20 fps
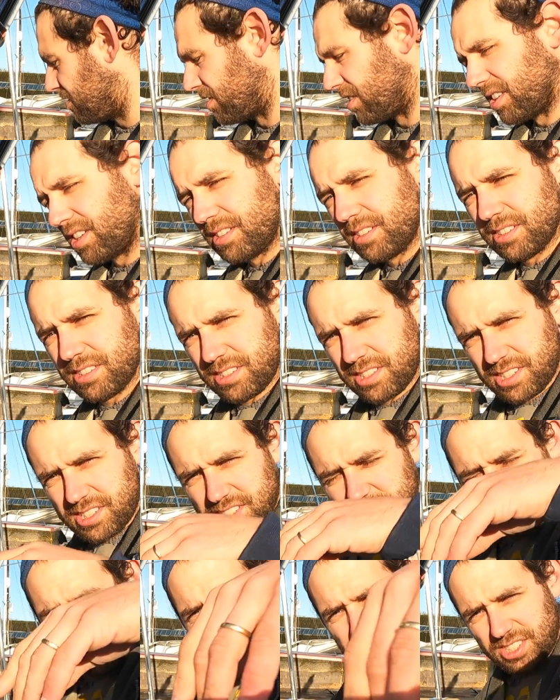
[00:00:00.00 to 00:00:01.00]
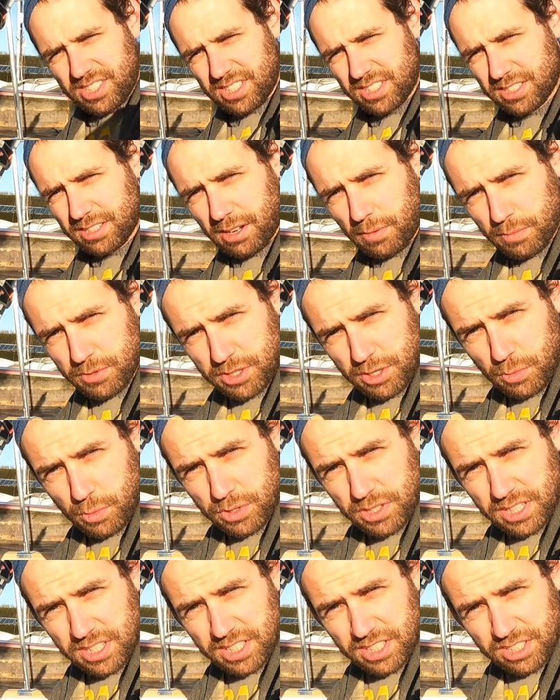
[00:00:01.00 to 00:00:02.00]
right, you can still see this. I'm still
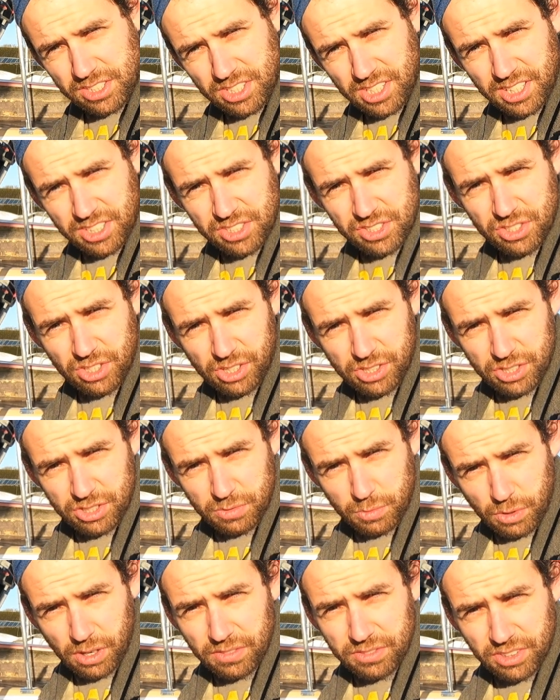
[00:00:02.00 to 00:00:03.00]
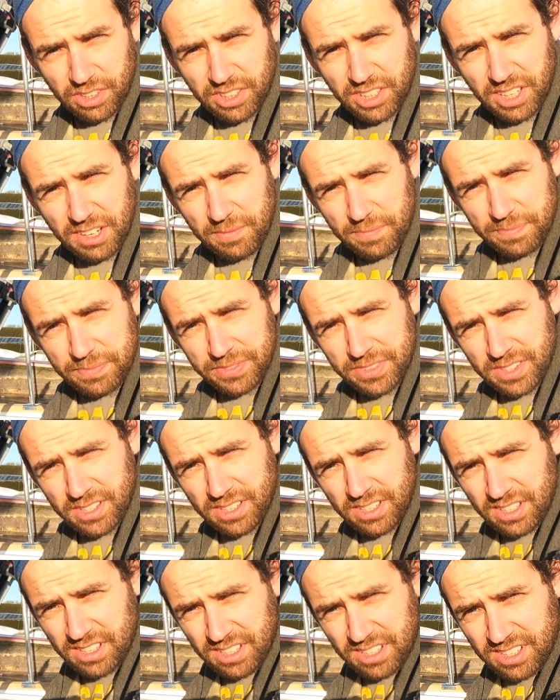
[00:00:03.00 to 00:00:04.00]
within installation instructions for what I've
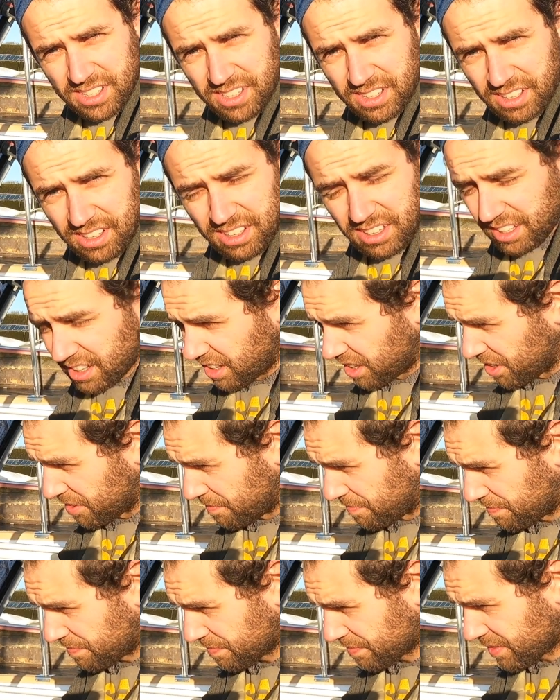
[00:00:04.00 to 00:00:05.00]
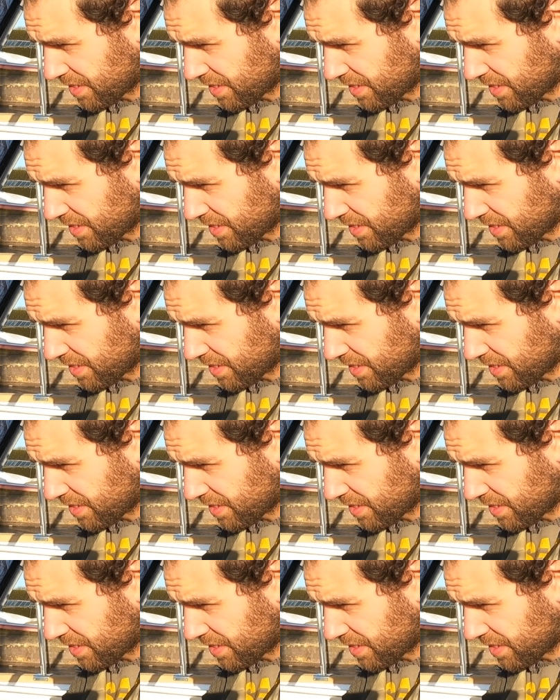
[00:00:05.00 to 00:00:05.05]
done.